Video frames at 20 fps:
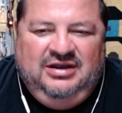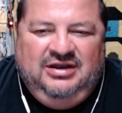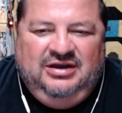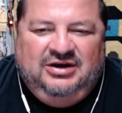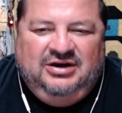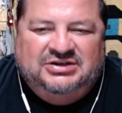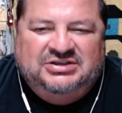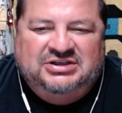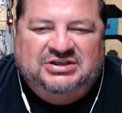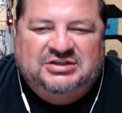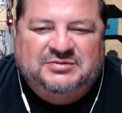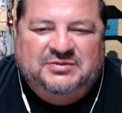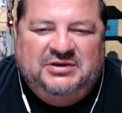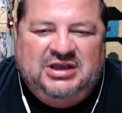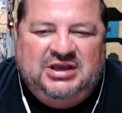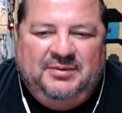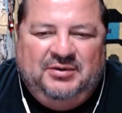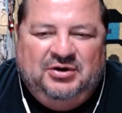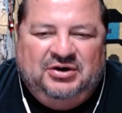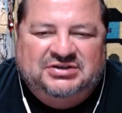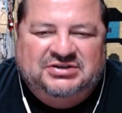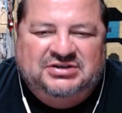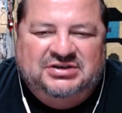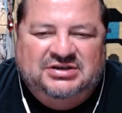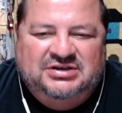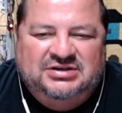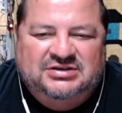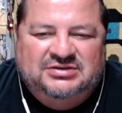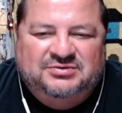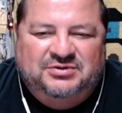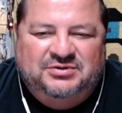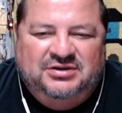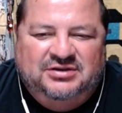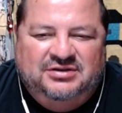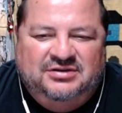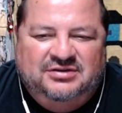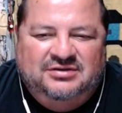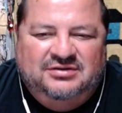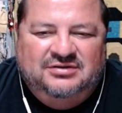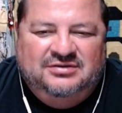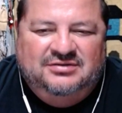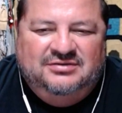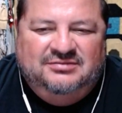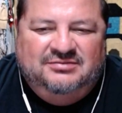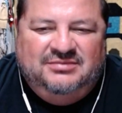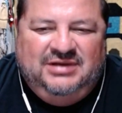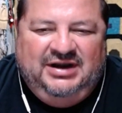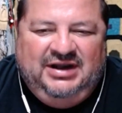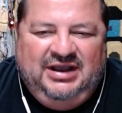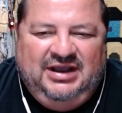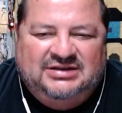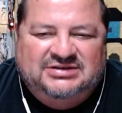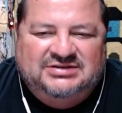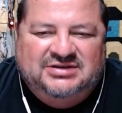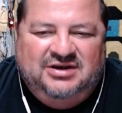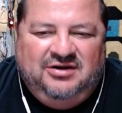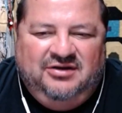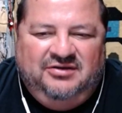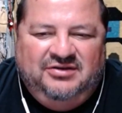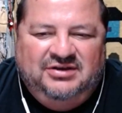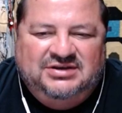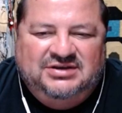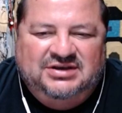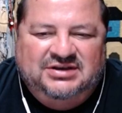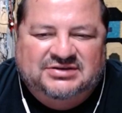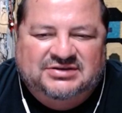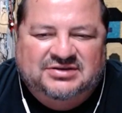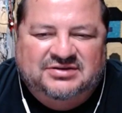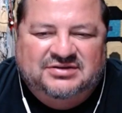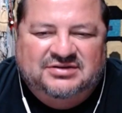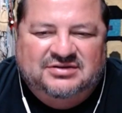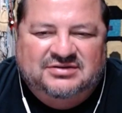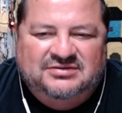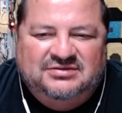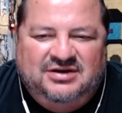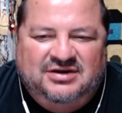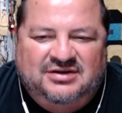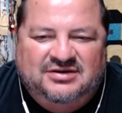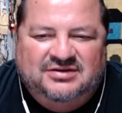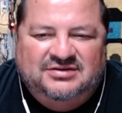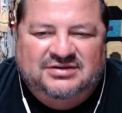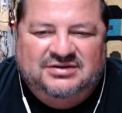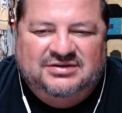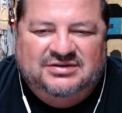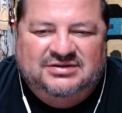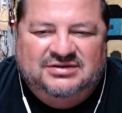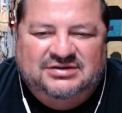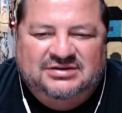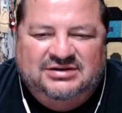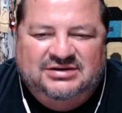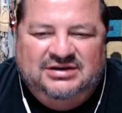Garcia's became Garcia's when my dad sat all the kids on the